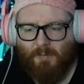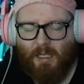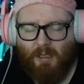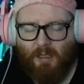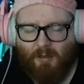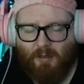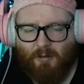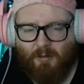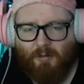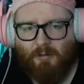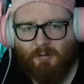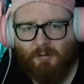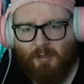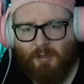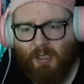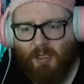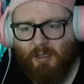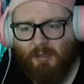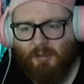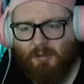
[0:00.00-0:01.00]
Hell
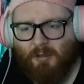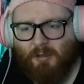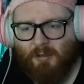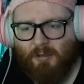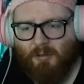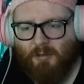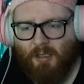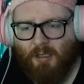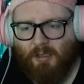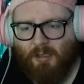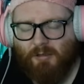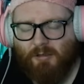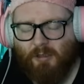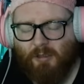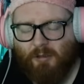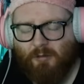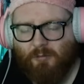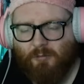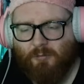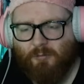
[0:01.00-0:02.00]
yeah, and let us
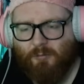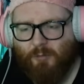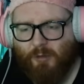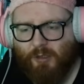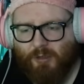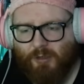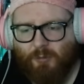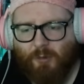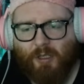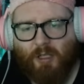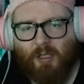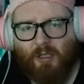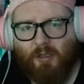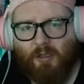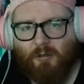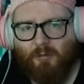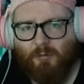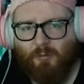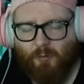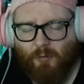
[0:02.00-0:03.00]
know which
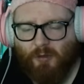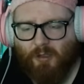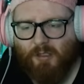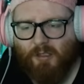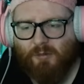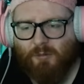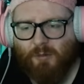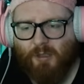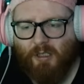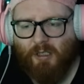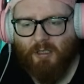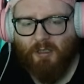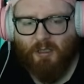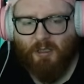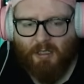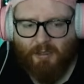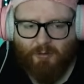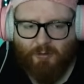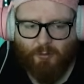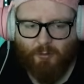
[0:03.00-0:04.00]
wiki won this week, as